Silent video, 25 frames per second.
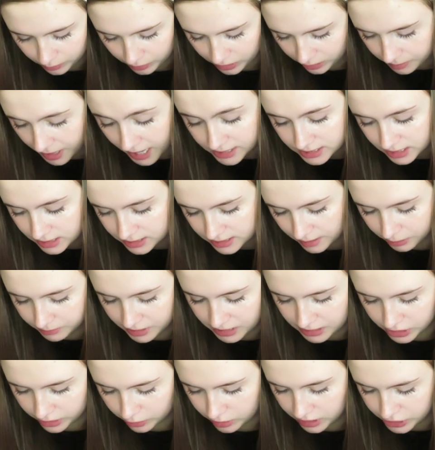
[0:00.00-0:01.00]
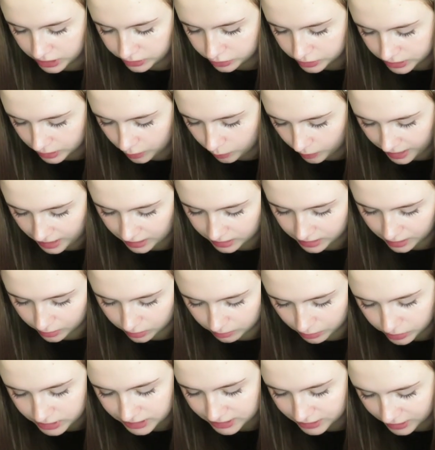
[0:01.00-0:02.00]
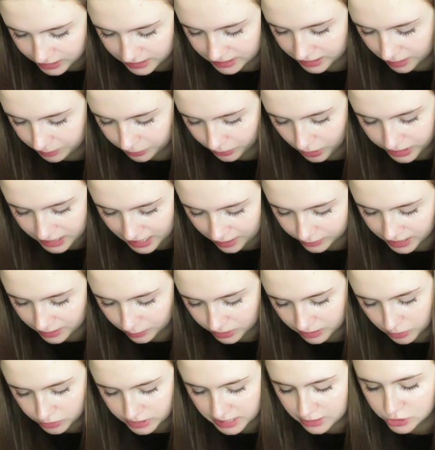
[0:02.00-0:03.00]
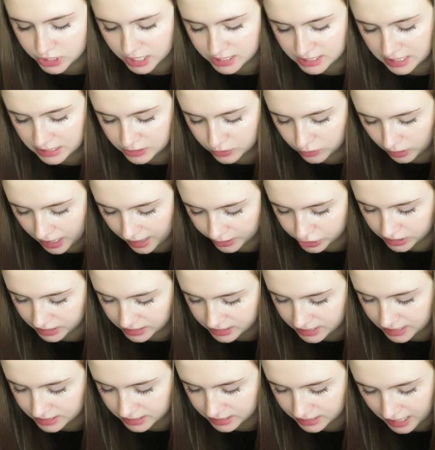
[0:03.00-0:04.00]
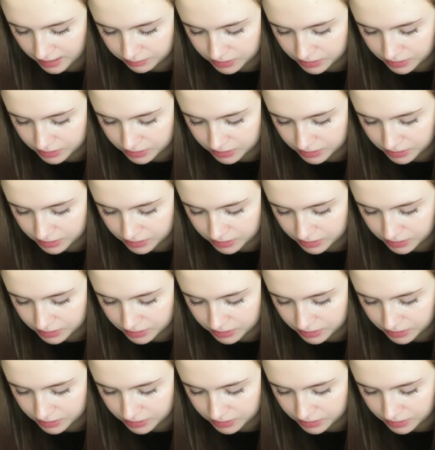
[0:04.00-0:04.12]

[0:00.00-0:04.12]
With the capacity to supplement each other in a gentle, slow way, they are the most exhausting couple on the outside with the most energizing internal action that stays